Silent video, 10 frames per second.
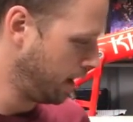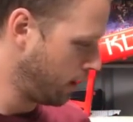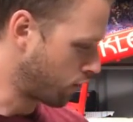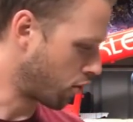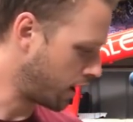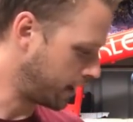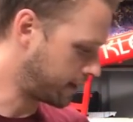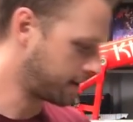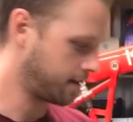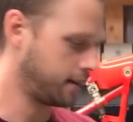Right,
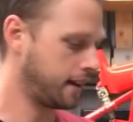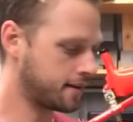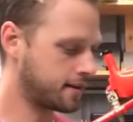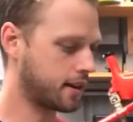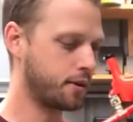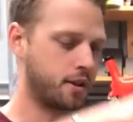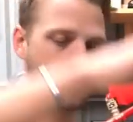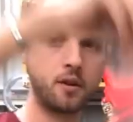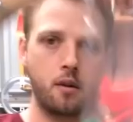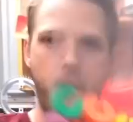last thing I want to
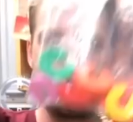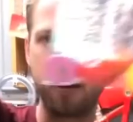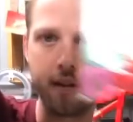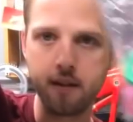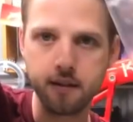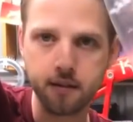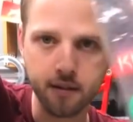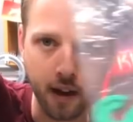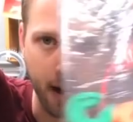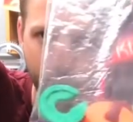talk about is
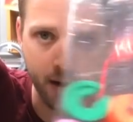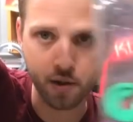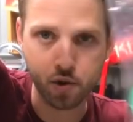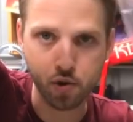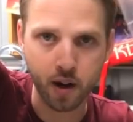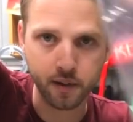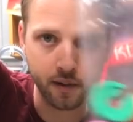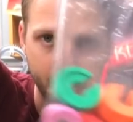drugs.